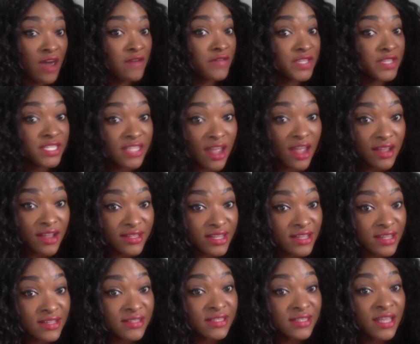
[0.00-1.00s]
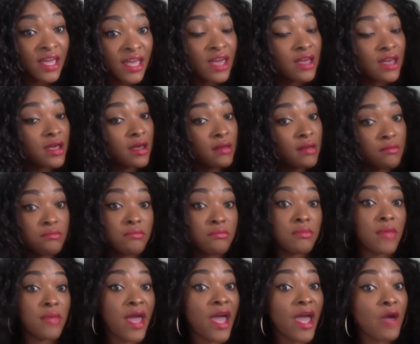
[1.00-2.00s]
for starters
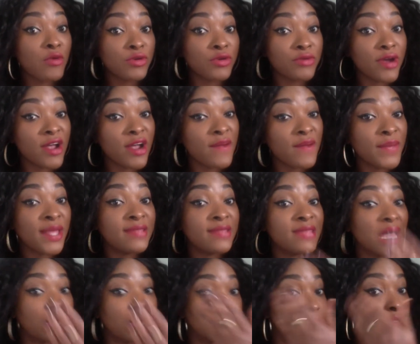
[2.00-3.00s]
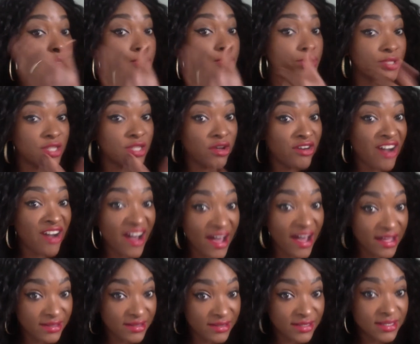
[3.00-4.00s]
i would recommend that you use your
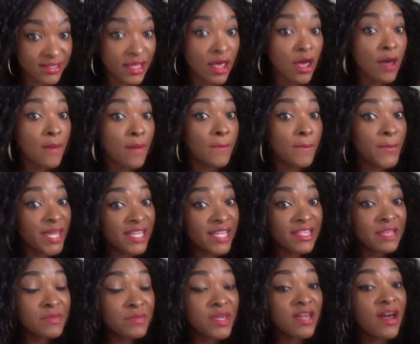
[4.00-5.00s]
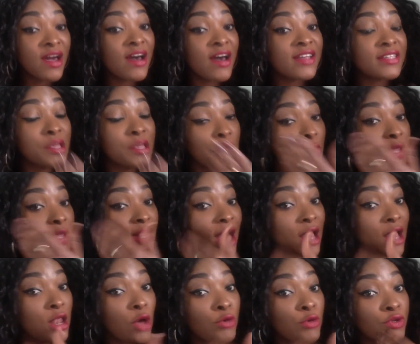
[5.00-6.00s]
hands mainly because it will
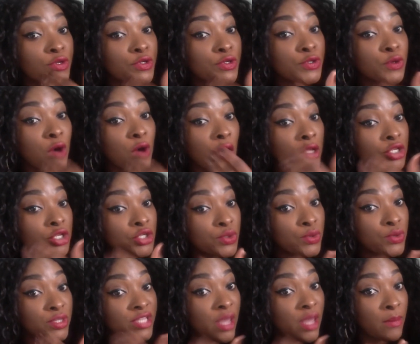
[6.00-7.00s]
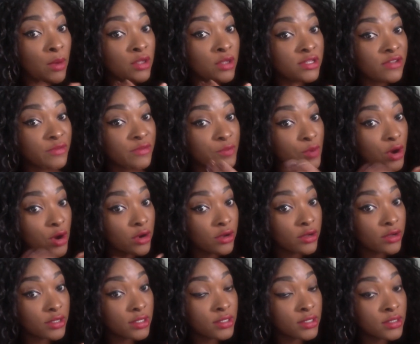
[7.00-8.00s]
allow you to control the amount of
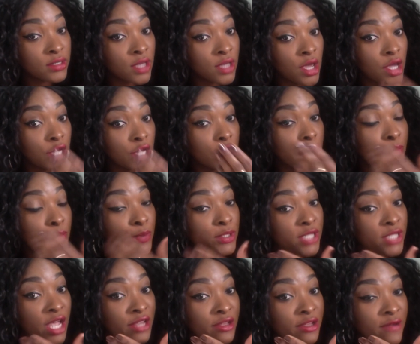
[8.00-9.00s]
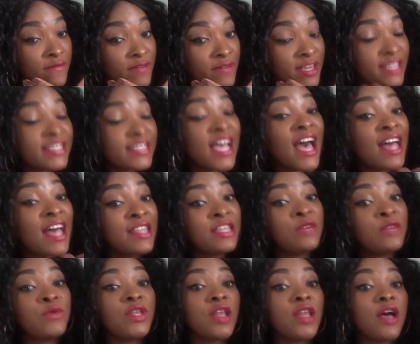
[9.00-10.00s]
product you put on your face and
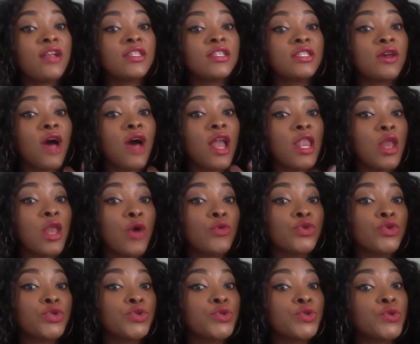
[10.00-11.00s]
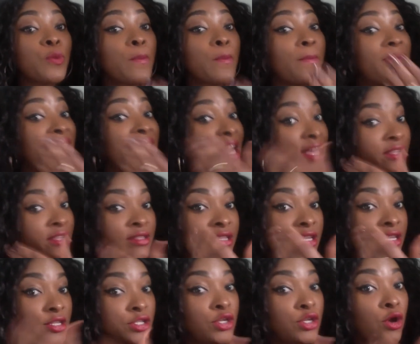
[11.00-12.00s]
it will also allow you to blend
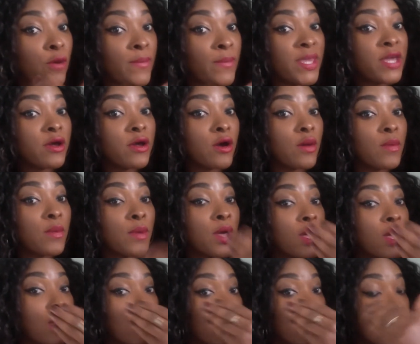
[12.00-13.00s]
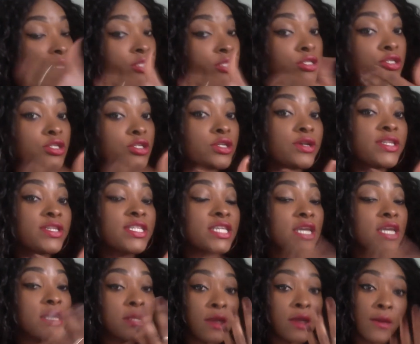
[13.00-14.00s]
in your makeup into your
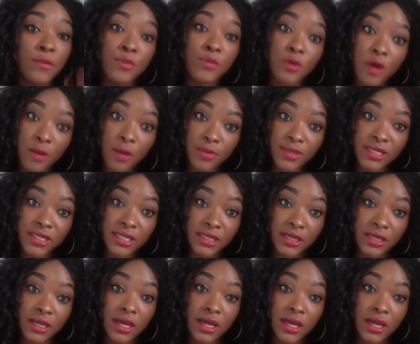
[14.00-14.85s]
skin properly